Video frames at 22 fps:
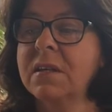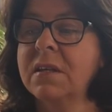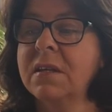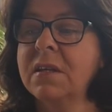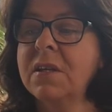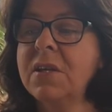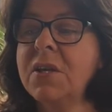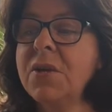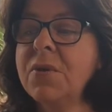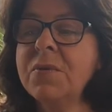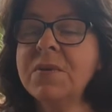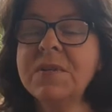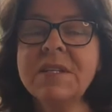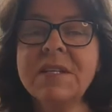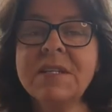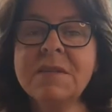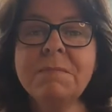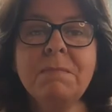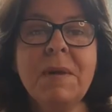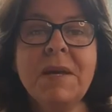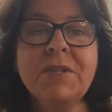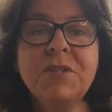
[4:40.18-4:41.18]
Luke
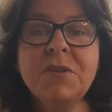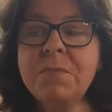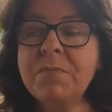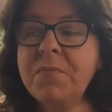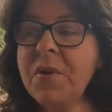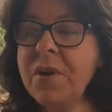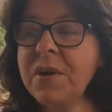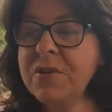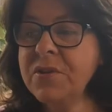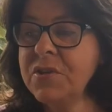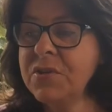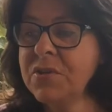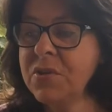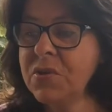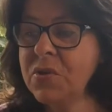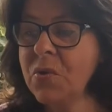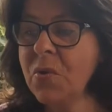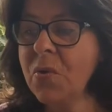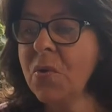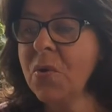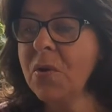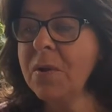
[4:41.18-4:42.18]
doesn't mention branches at
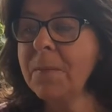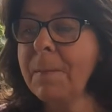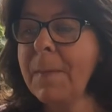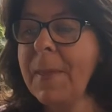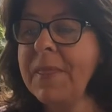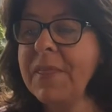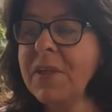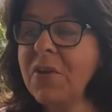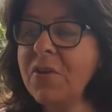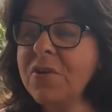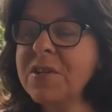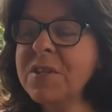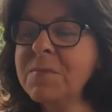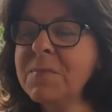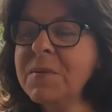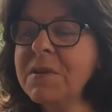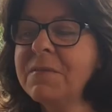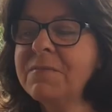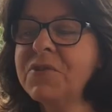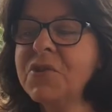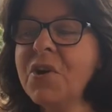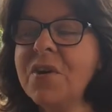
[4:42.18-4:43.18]
all, and the Gospel
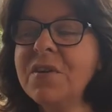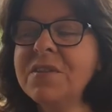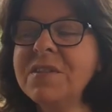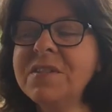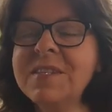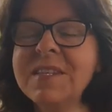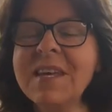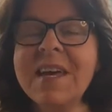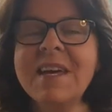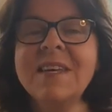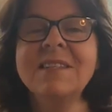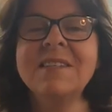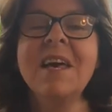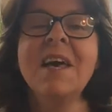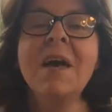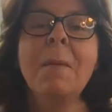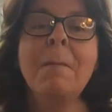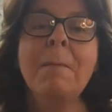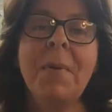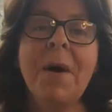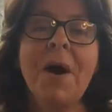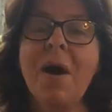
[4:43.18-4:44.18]
of John says
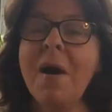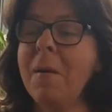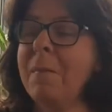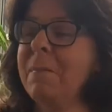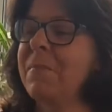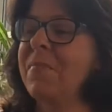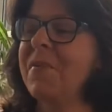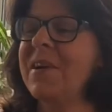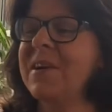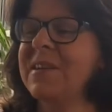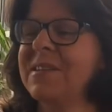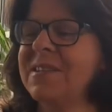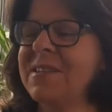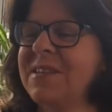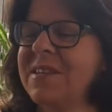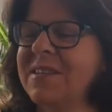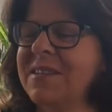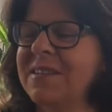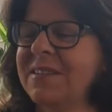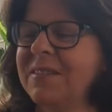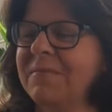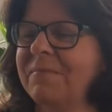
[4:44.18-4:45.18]
palm
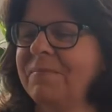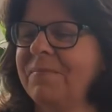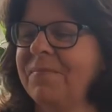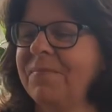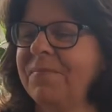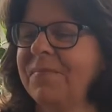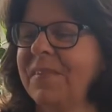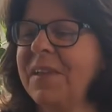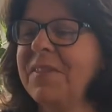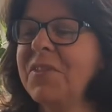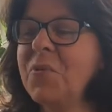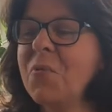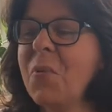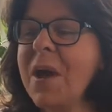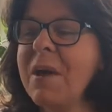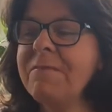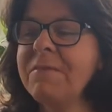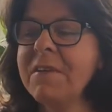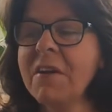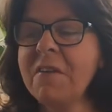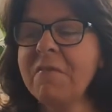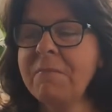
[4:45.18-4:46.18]
branches. And the
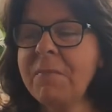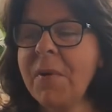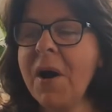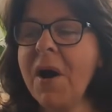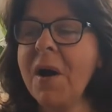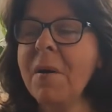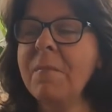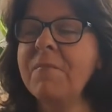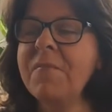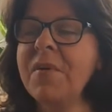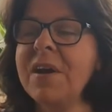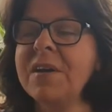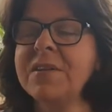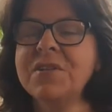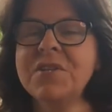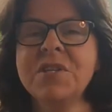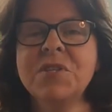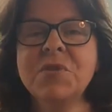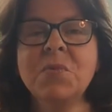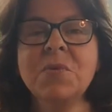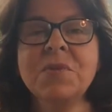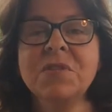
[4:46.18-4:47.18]
waving of palm
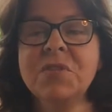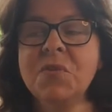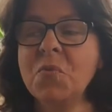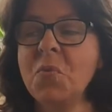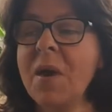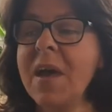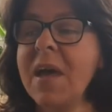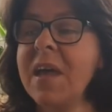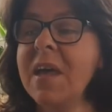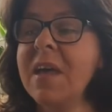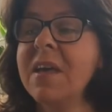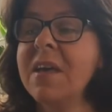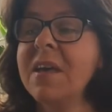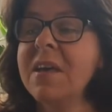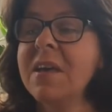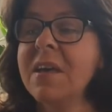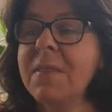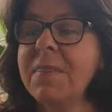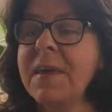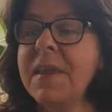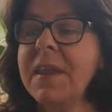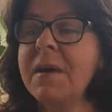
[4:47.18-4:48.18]
branches was the way
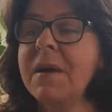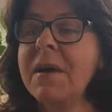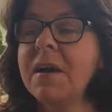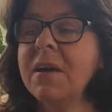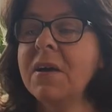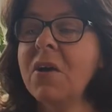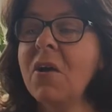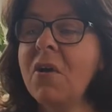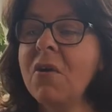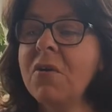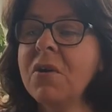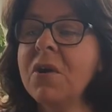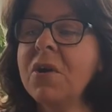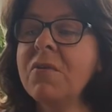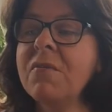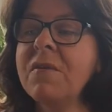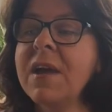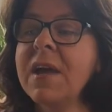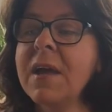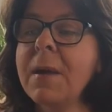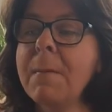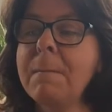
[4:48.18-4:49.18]
that a
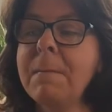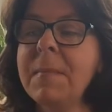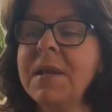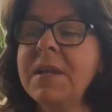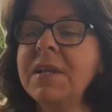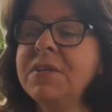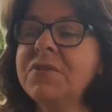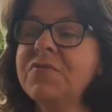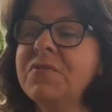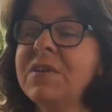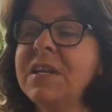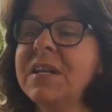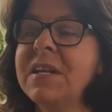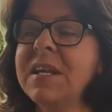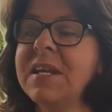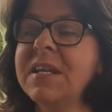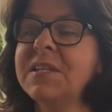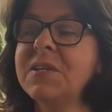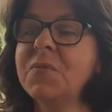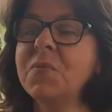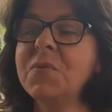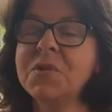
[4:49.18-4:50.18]
conquering military
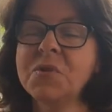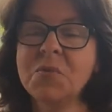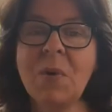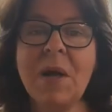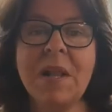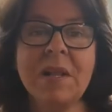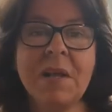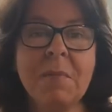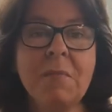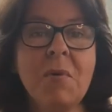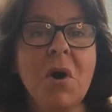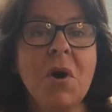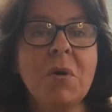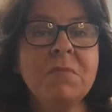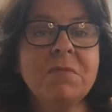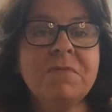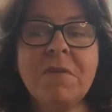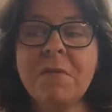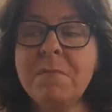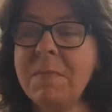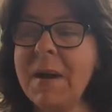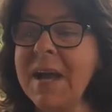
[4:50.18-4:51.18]
leader was welcome home
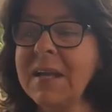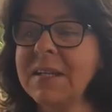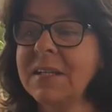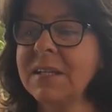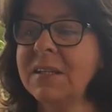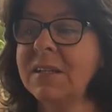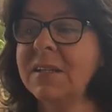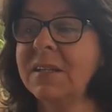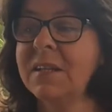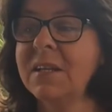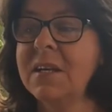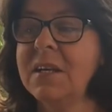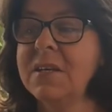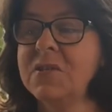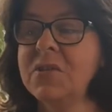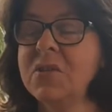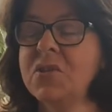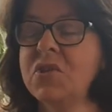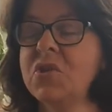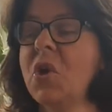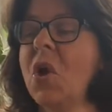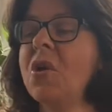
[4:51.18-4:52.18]
from battle.
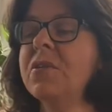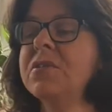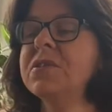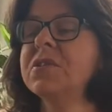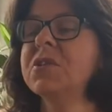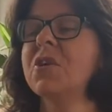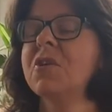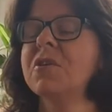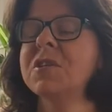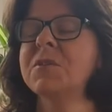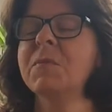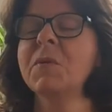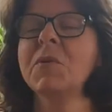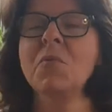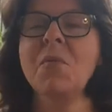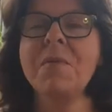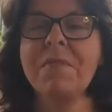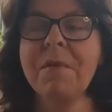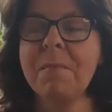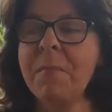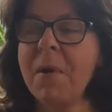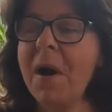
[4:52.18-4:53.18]
So John's Gospel
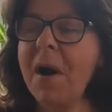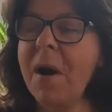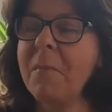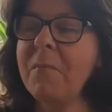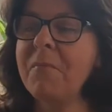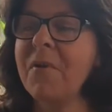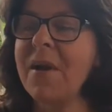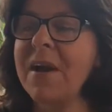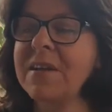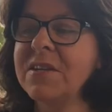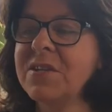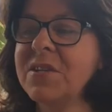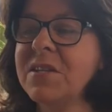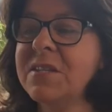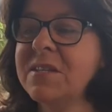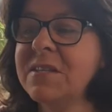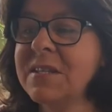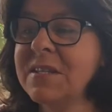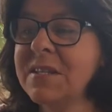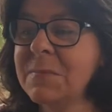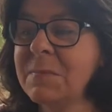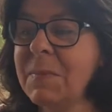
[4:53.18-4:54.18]
with the palm branches
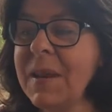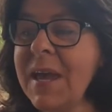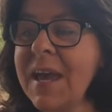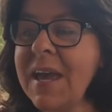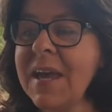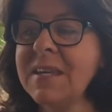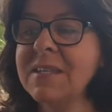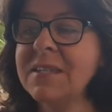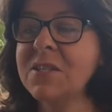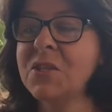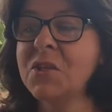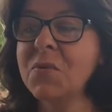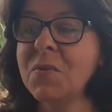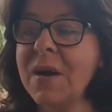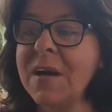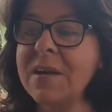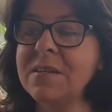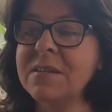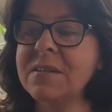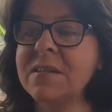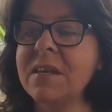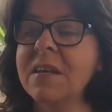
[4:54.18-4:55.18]
displays to
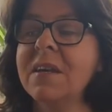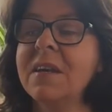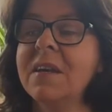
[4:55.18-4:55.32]
us